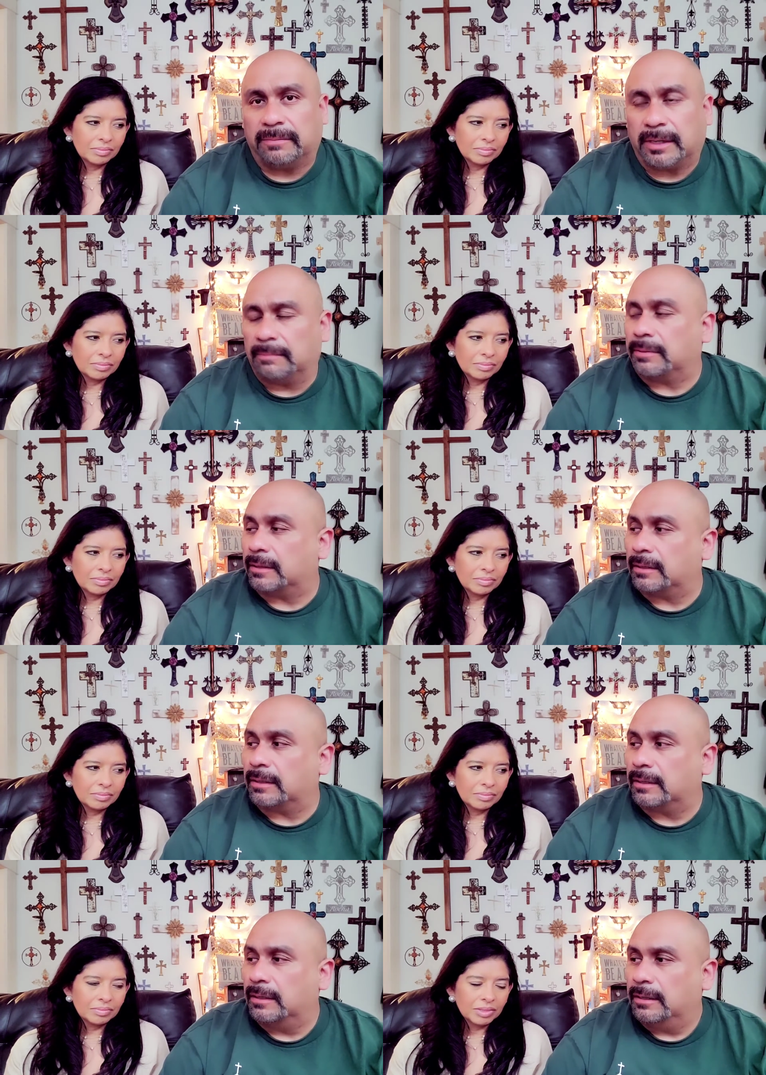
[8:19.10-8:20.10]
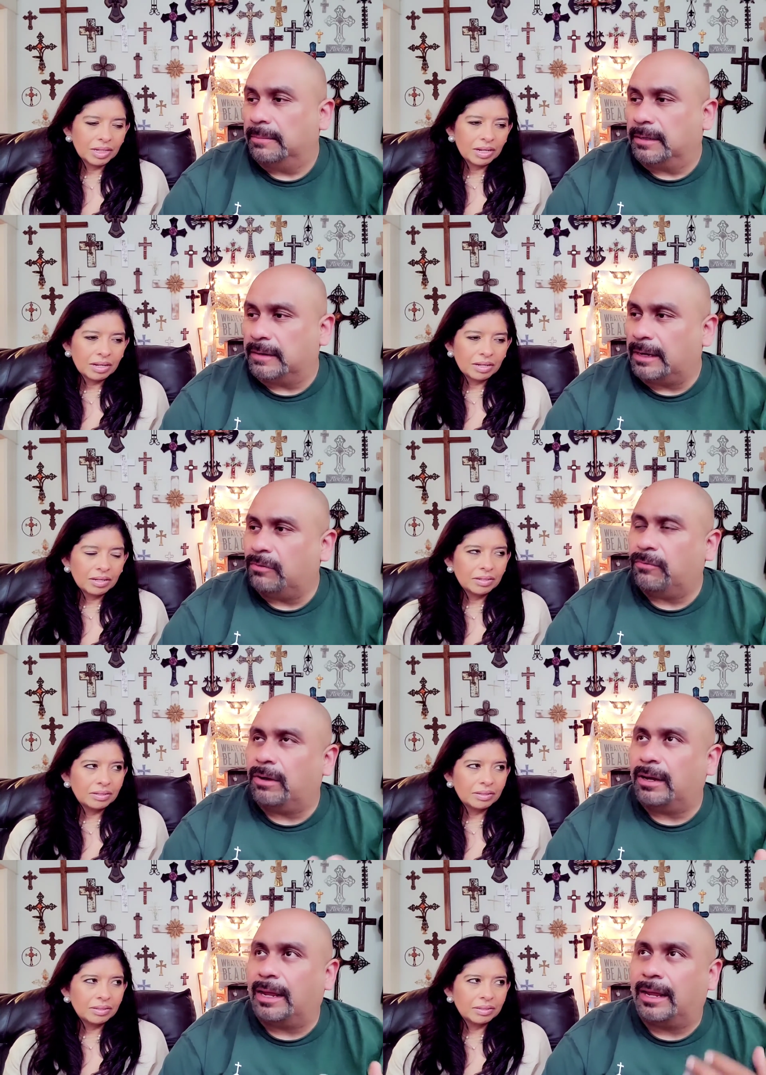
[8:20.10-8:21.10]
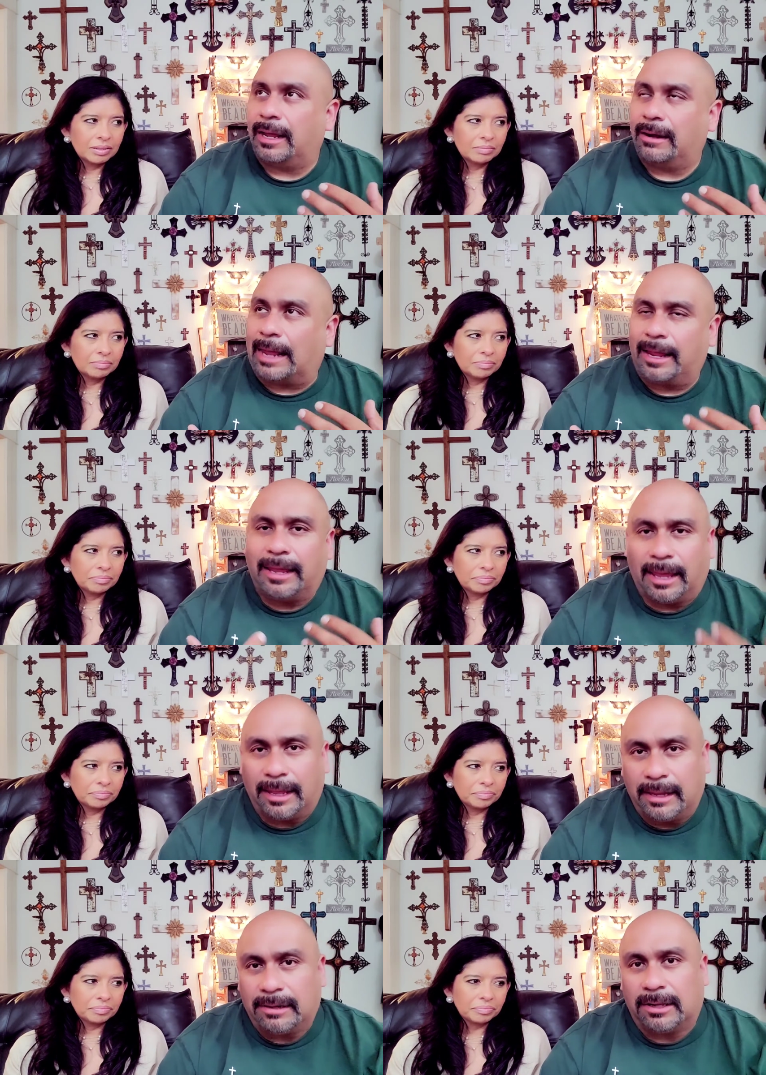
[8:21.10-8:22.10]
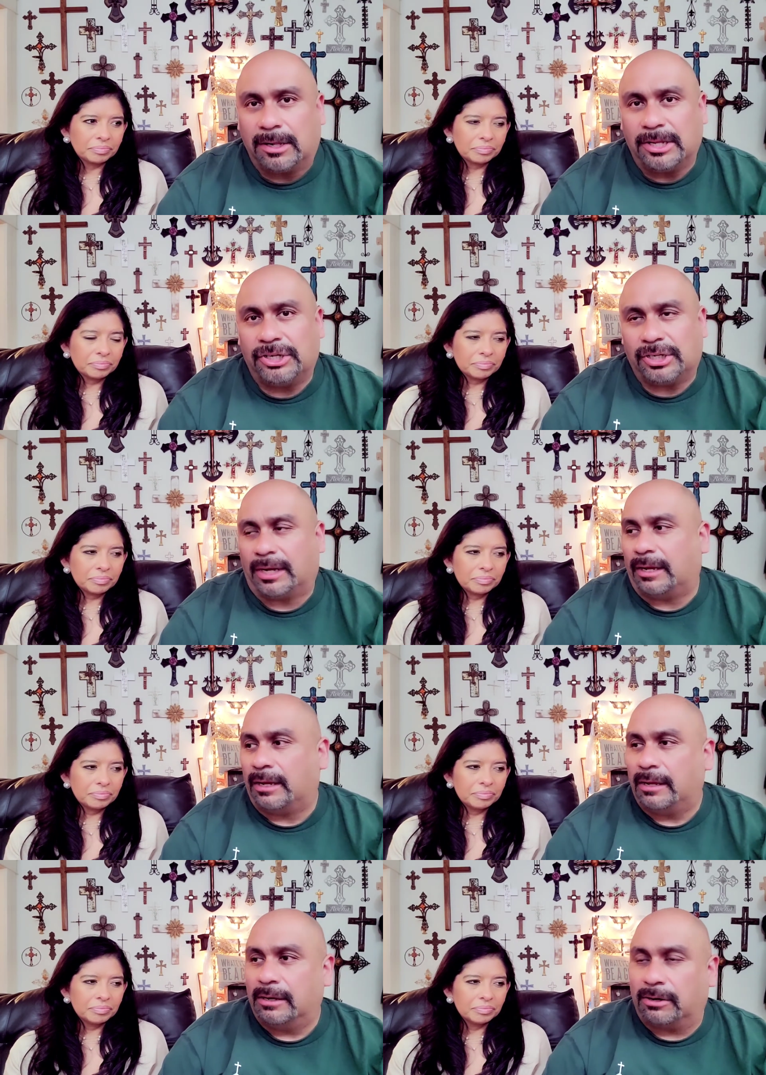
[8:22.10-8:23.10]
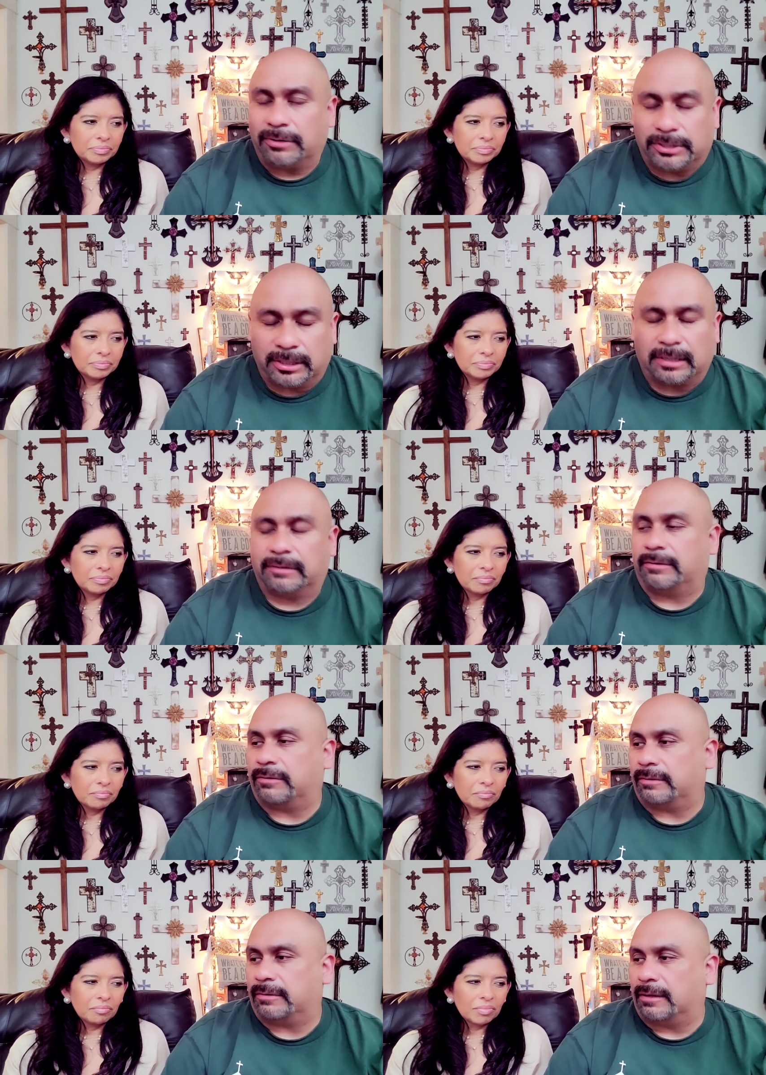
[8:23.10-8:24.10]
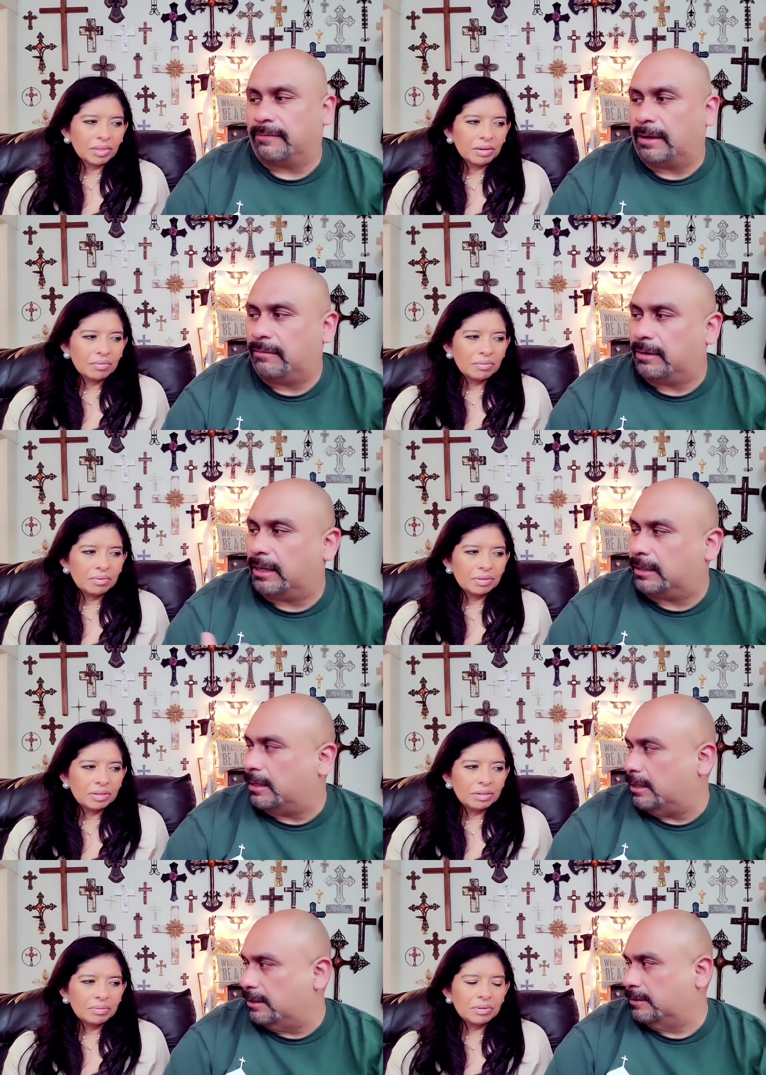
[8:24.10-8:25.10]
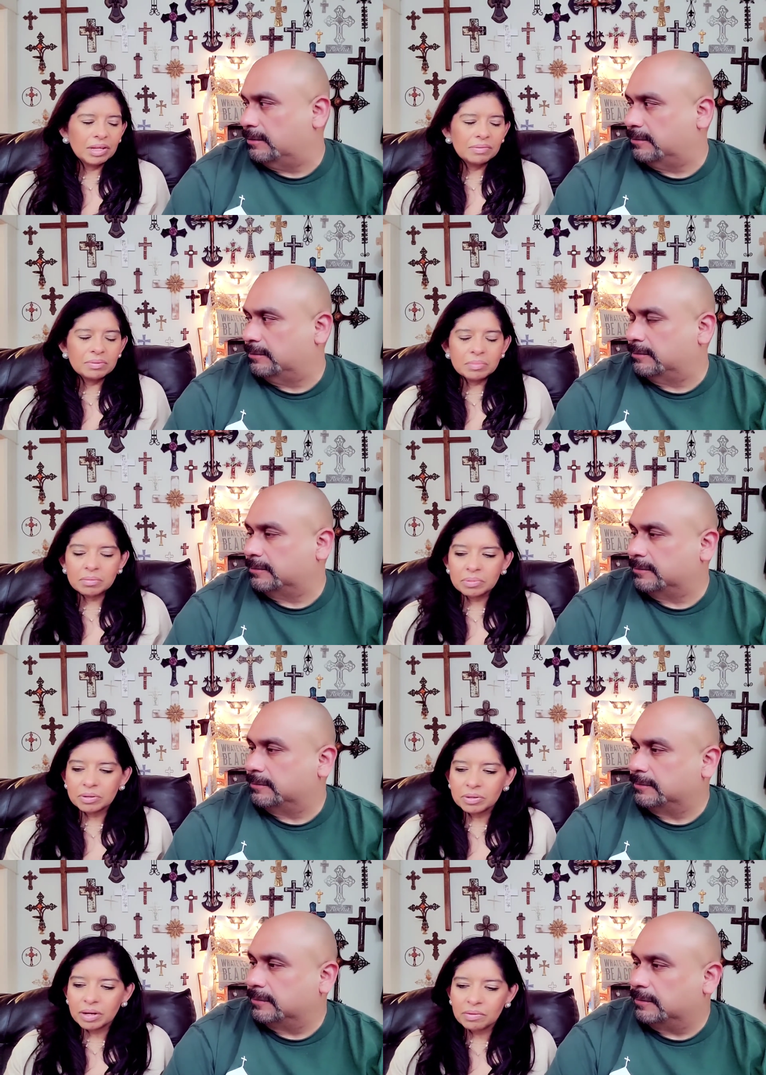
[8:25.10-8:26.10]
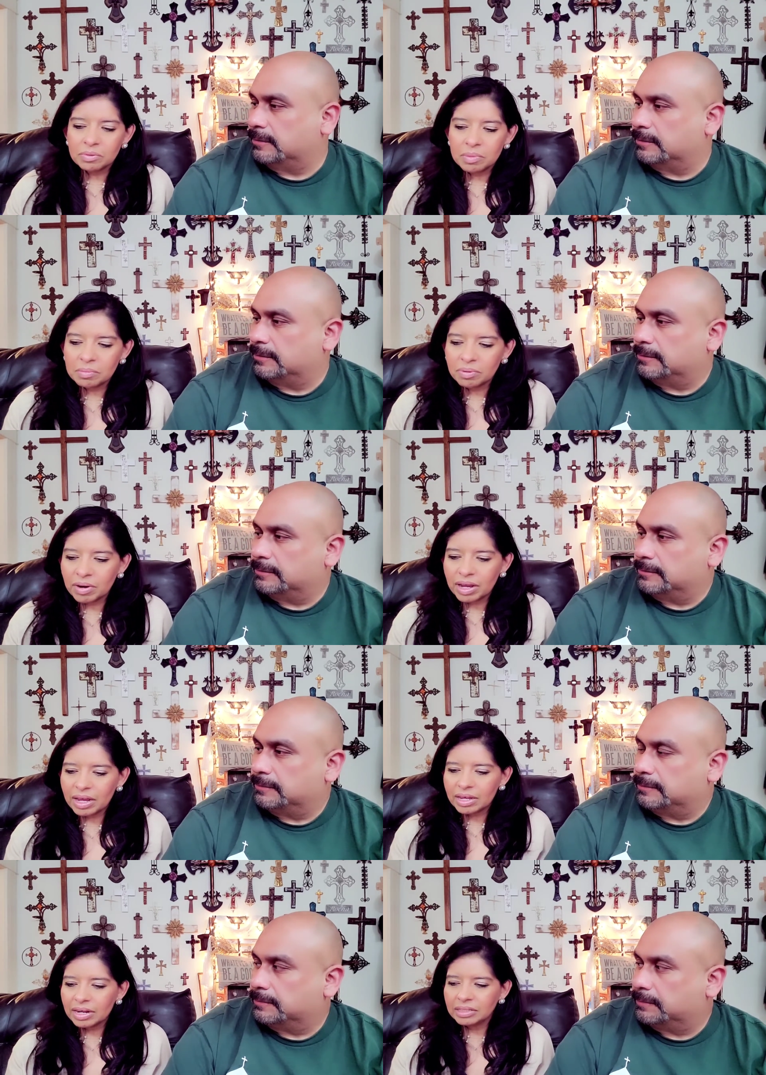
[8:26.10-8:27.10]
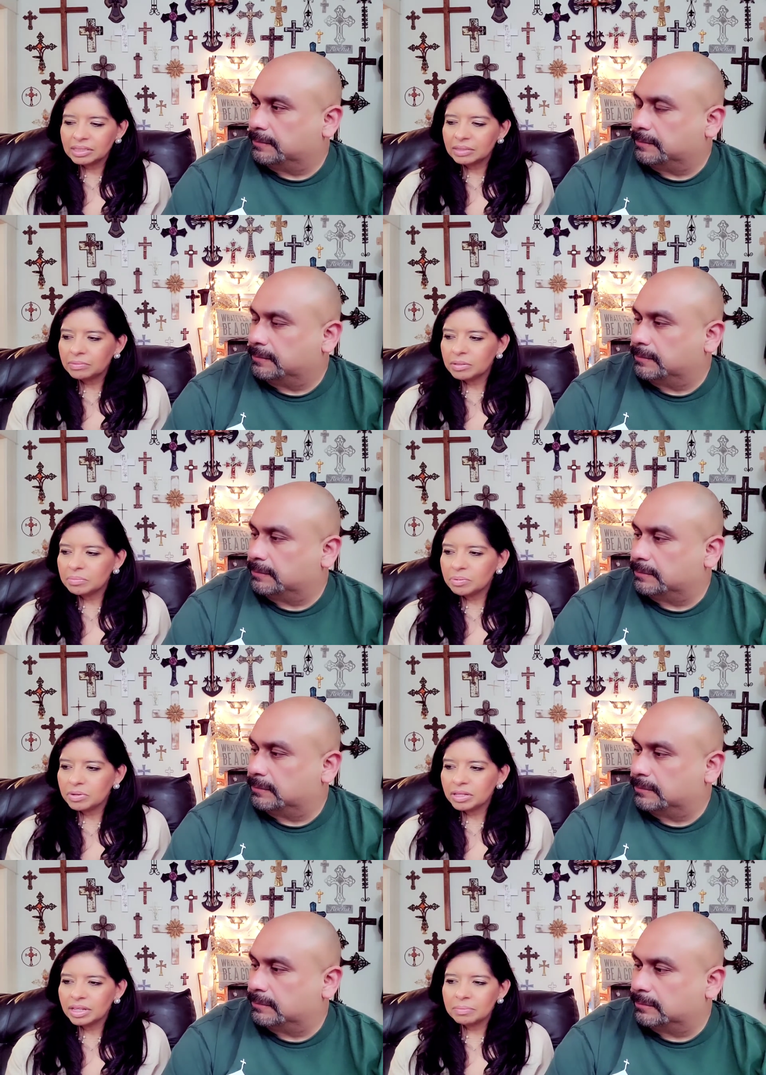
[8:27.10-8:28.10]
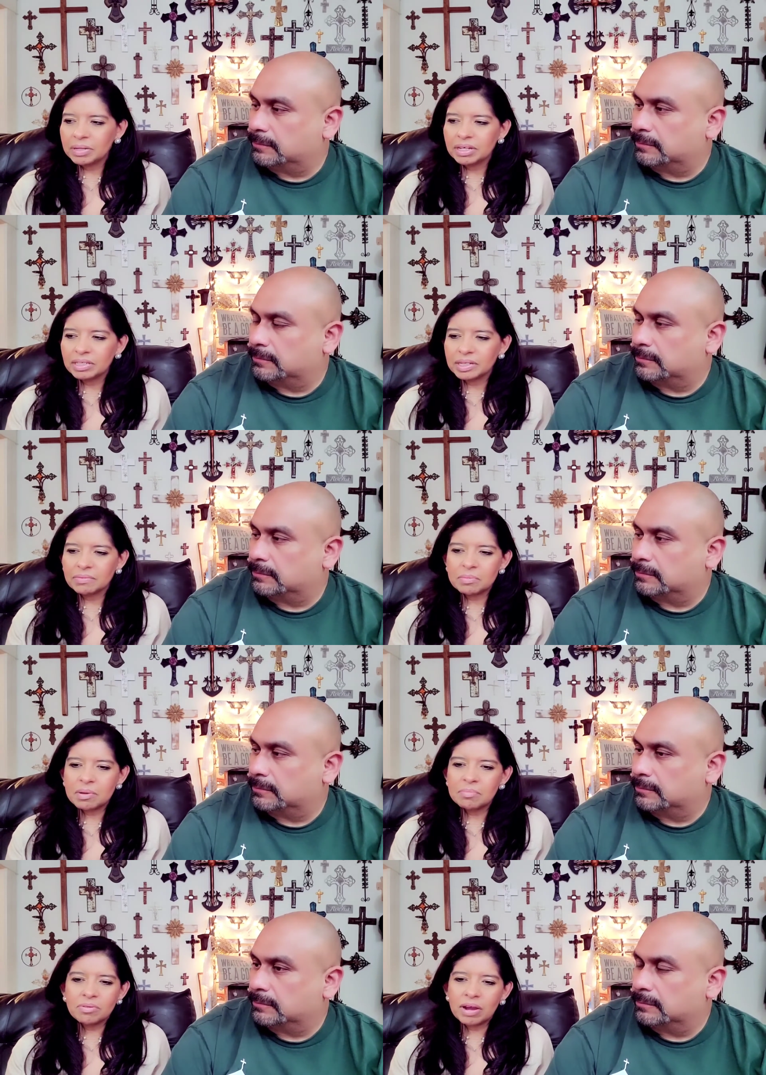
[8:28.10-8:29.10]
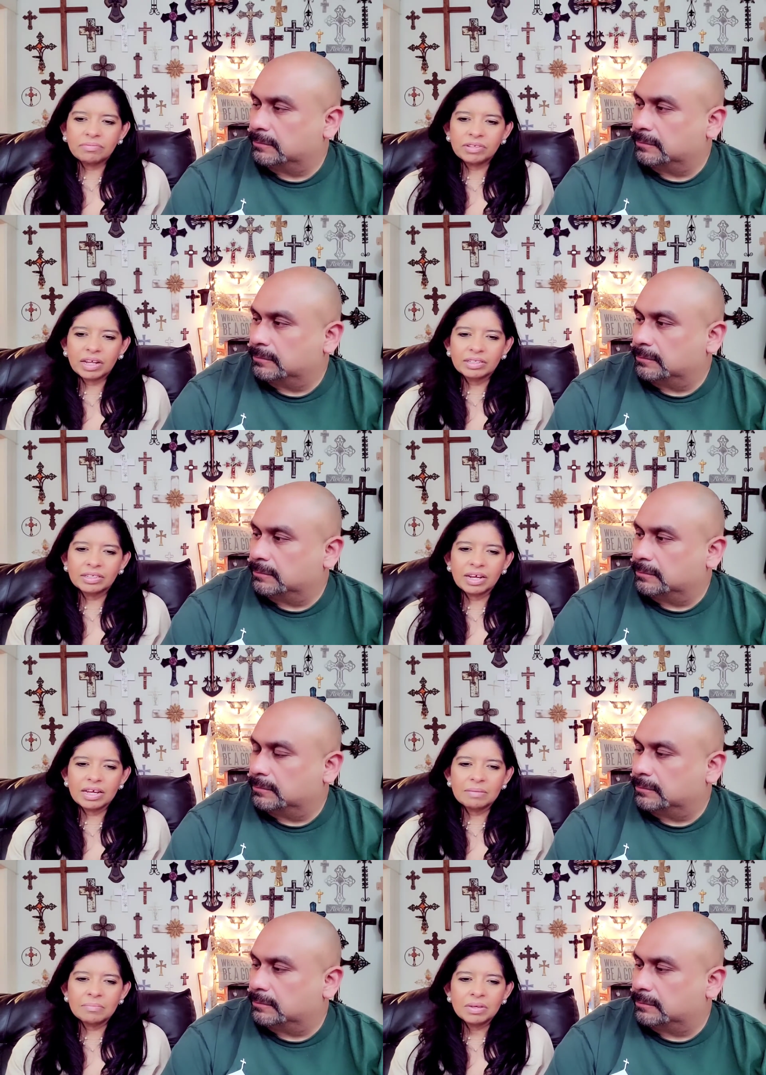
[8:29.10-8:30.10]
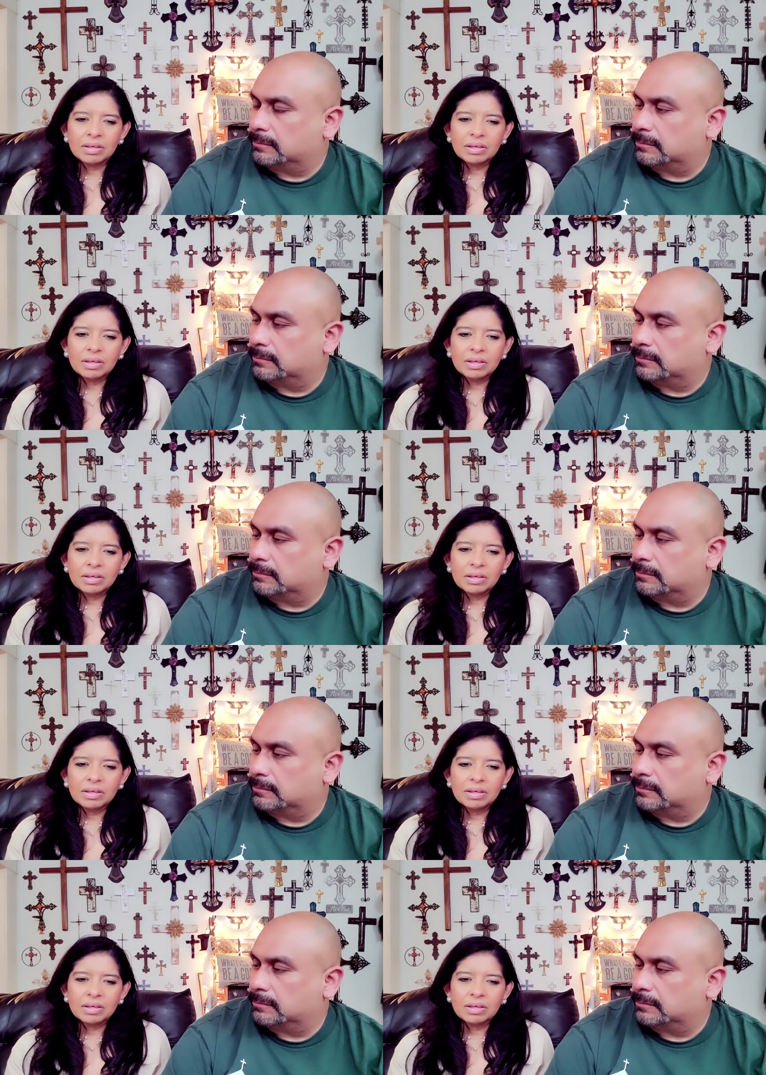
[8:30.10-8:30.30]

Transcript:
Speaker 1: of my ability. Because I didn't want, I, I, I hate cliche Christian answers to stuff. I don't like that.
Speaker 2: Well, I remember I remember I had asked at one point, like, because I remember after that time,